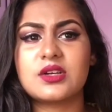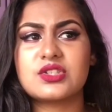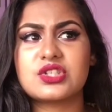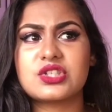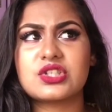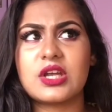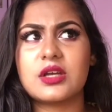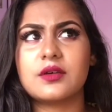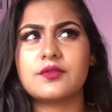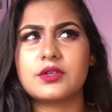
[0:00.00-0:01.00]

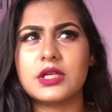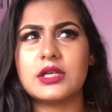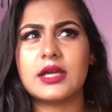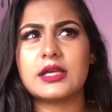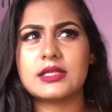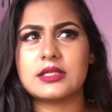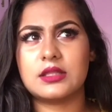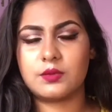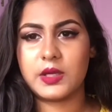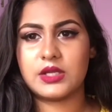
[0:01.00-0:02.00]
shade of green i guess in
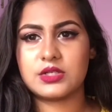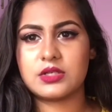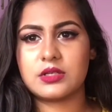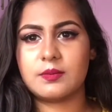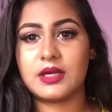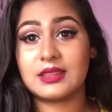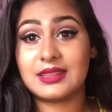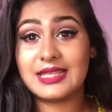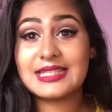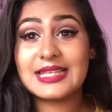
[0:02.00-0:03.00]
the range but
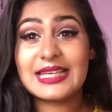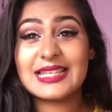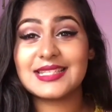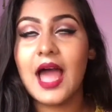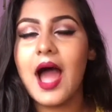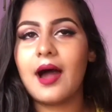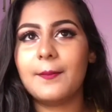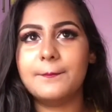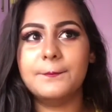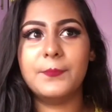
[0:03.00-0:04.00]
this is
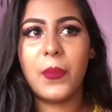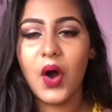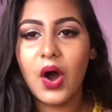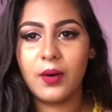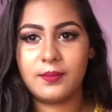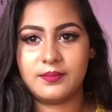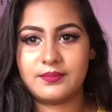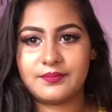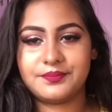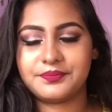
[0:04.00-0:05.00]
bomb
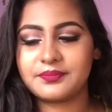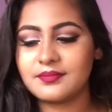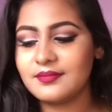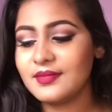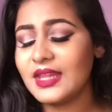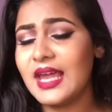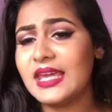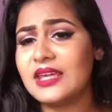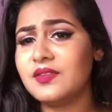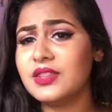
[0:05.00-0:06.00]

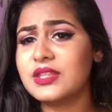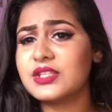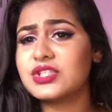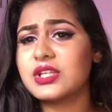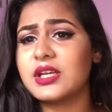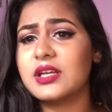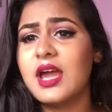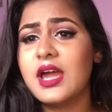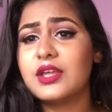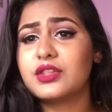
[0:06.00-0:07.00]
even this shade
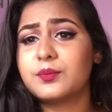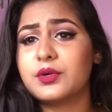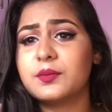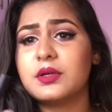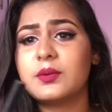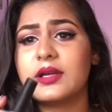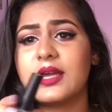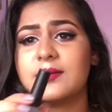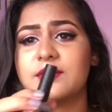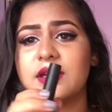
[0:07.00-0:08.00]
the purple one
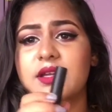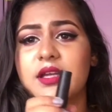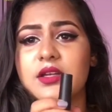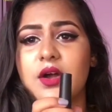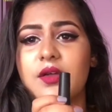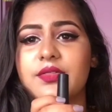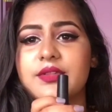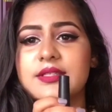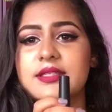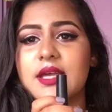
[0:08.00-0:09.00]
i'm wearing it on
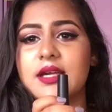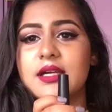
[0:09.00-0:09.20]
this